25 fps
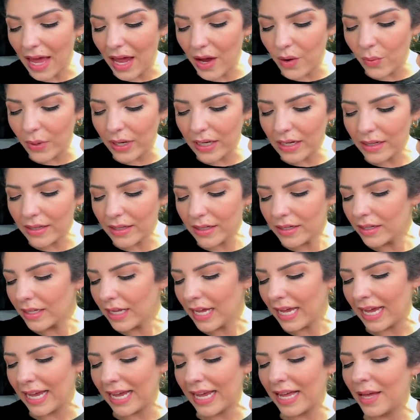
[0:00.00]
I went a little
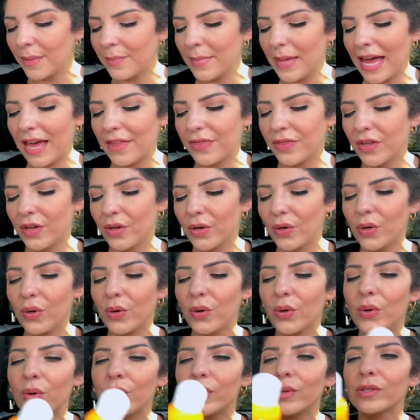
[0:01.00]
ham at
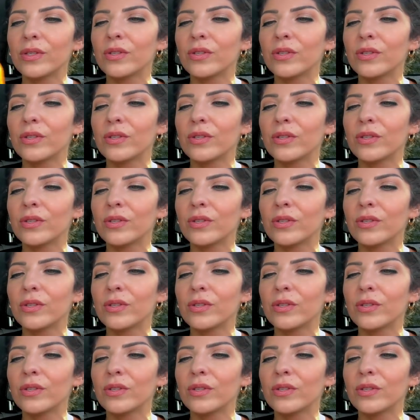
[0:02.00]
the